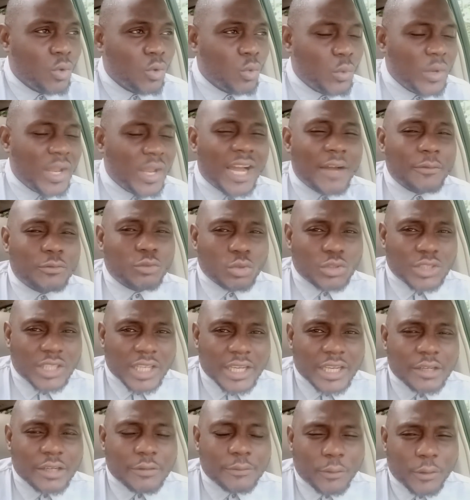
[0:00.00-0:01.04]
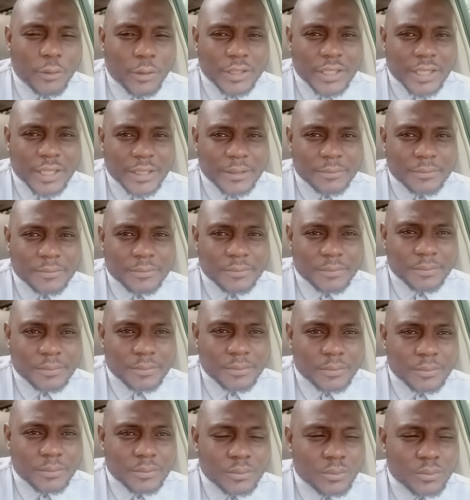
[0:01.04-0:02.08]
We have to take it further
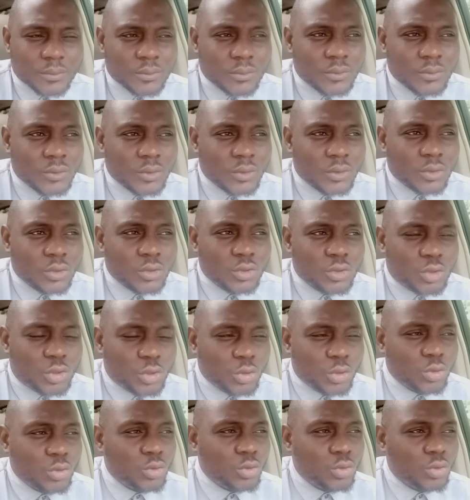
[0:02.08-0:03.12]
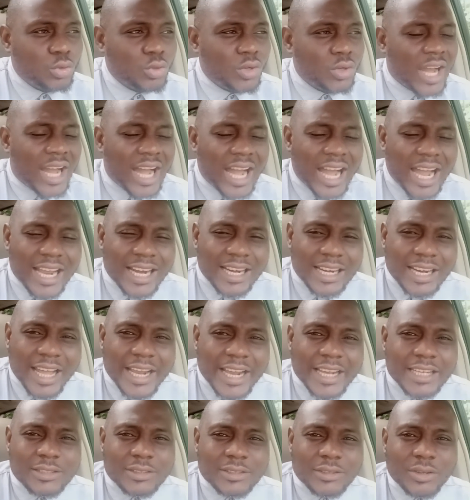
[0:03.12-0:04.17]
to
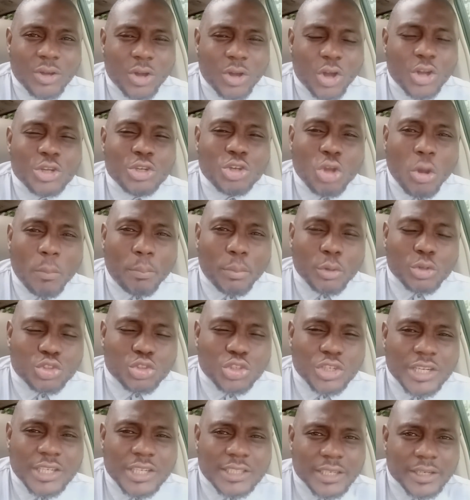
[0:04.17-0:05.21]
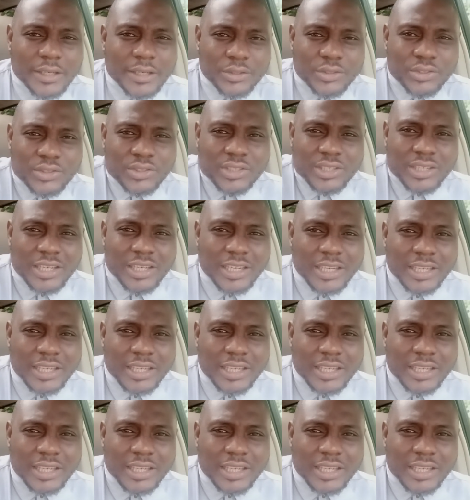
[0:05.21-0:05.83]
highlight on the opportunities